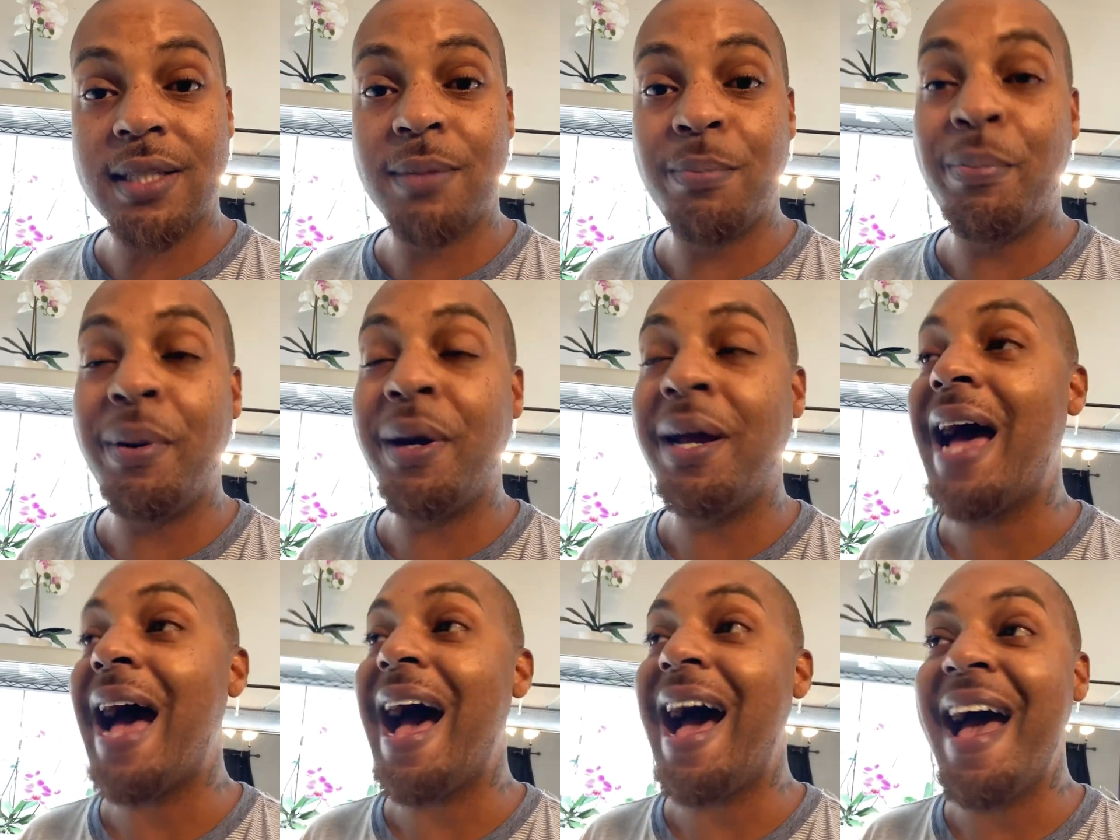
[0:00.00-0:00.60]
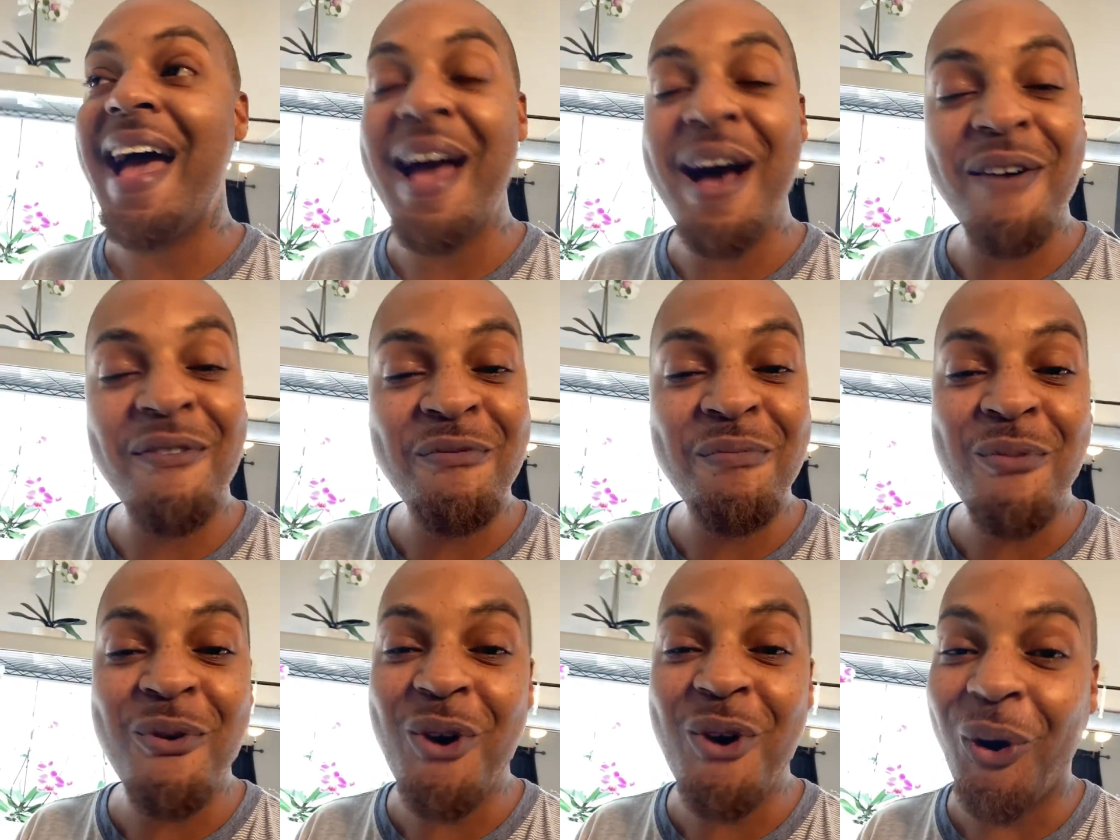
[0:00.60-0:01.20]
but I
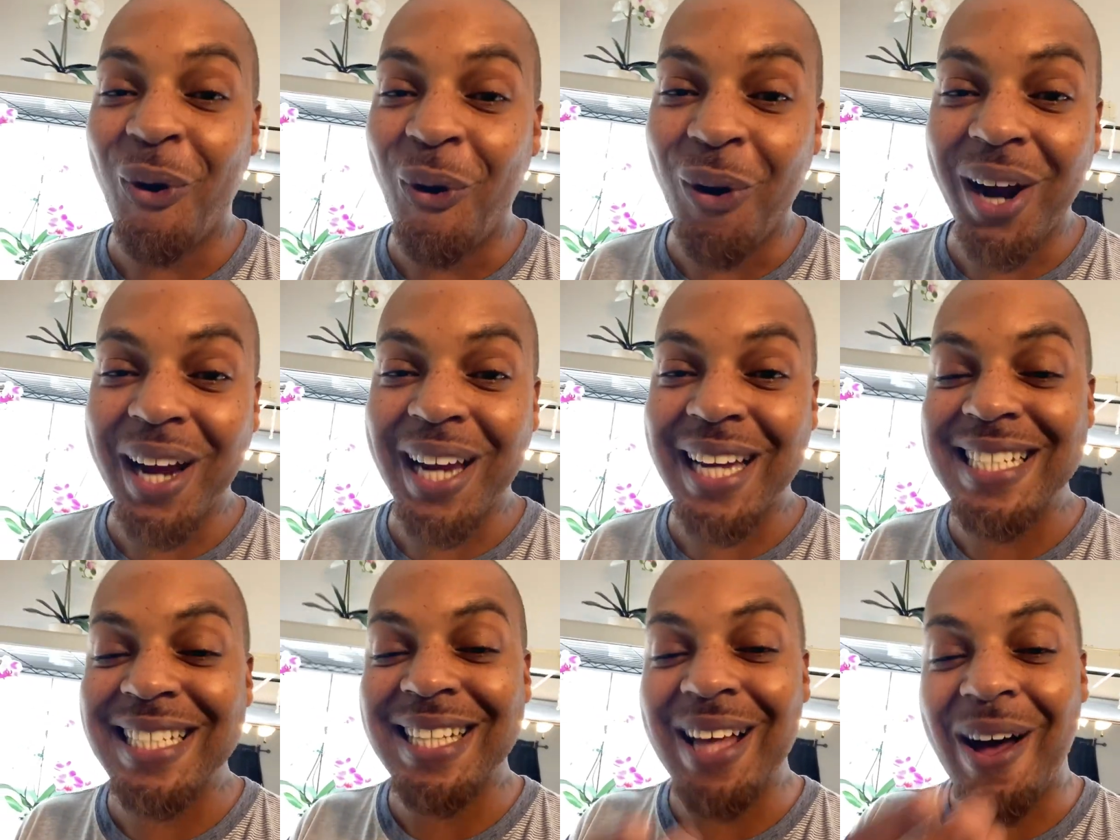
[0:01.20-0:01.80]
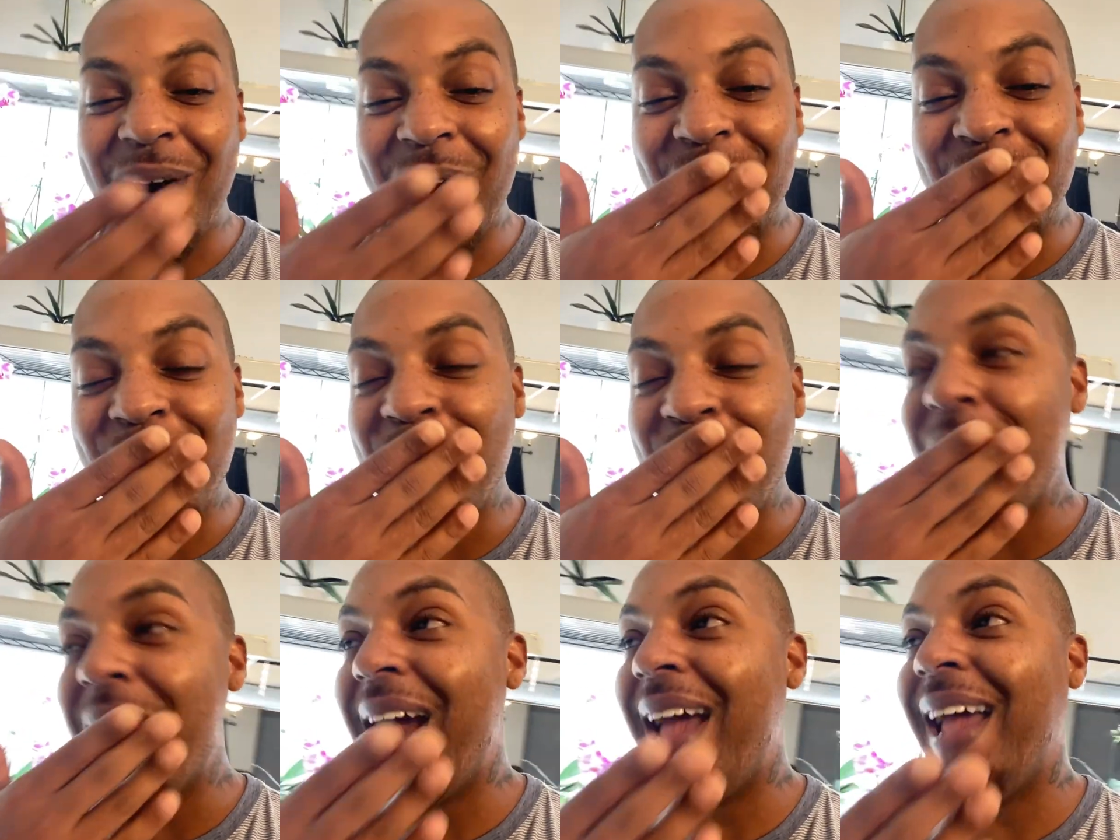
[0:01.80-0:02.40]
have more orchids on the
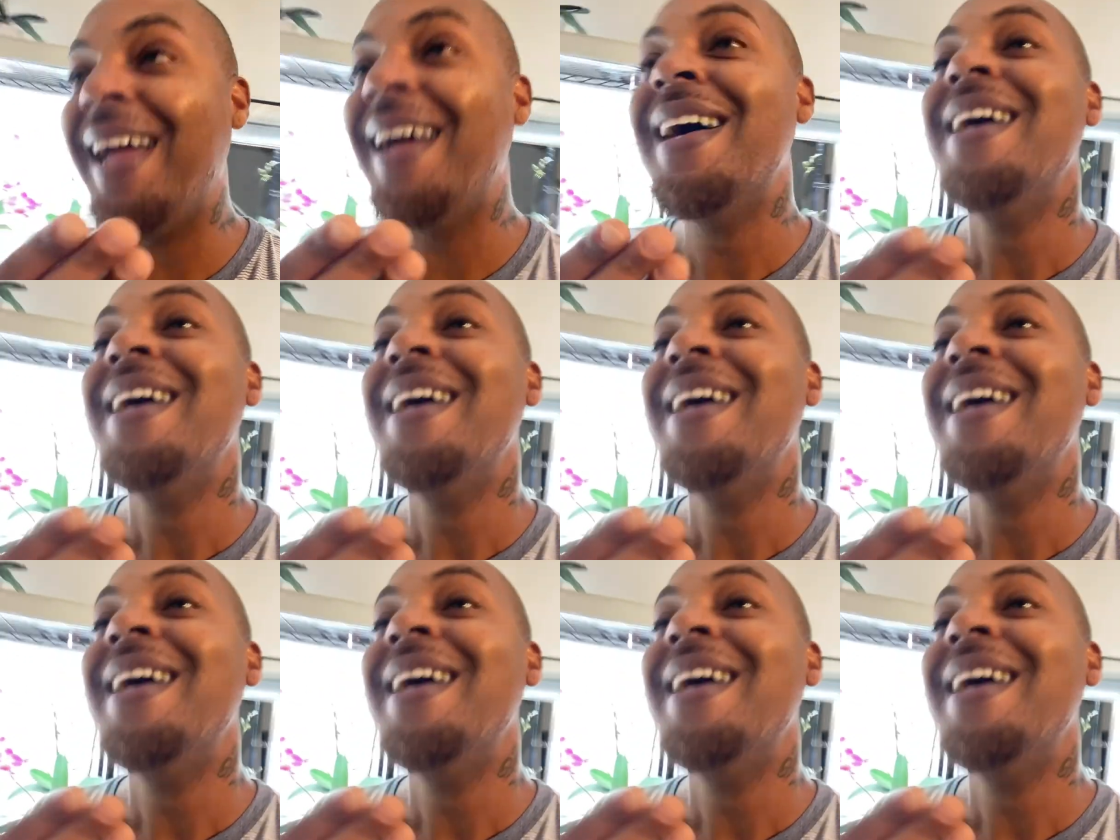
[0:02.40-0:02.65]
way.